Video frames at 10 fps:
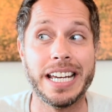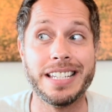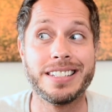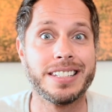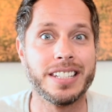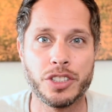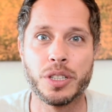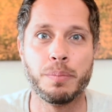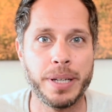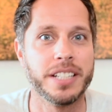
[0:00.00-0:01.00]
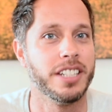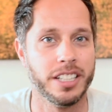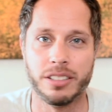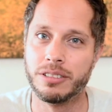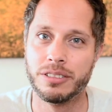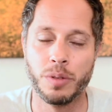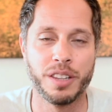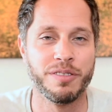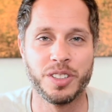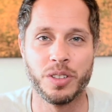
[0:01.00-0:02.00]
is such a big deal
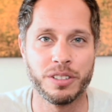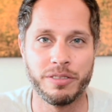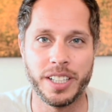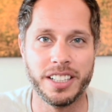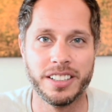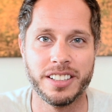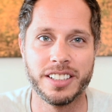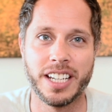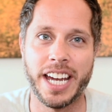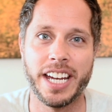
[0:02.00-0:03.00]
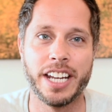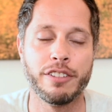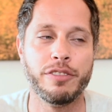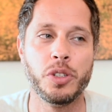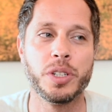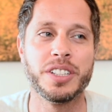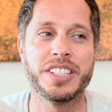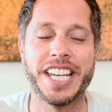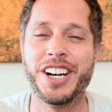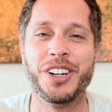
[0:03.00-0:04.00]
with photography, okay? And if you can
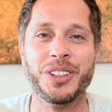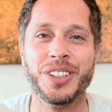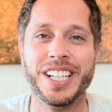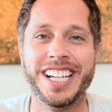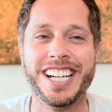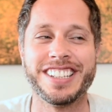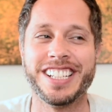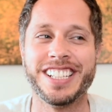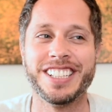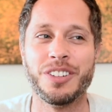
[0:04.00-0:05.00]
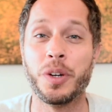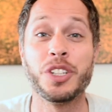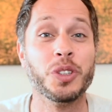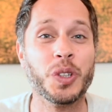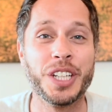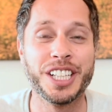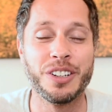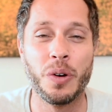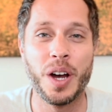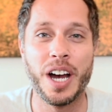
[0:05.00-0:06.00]
tell that when you're looking
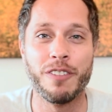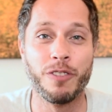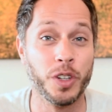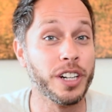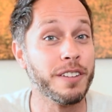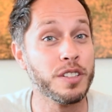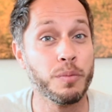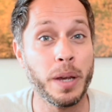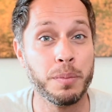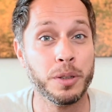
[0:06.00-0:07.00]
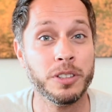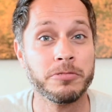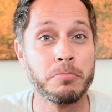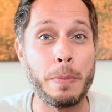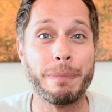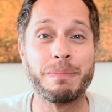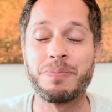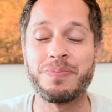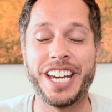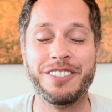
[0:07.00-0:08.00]
at photographs of people,
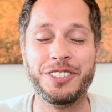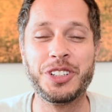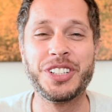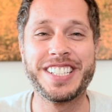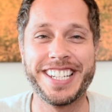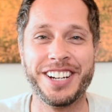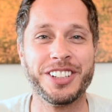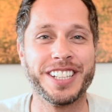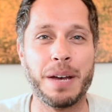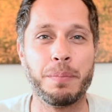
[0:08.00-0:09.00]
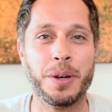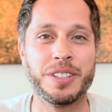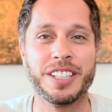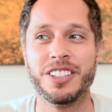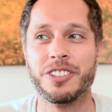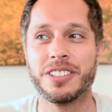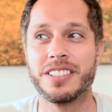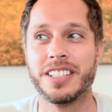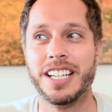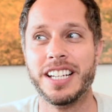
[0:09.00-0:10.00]
if you can tell that that person looks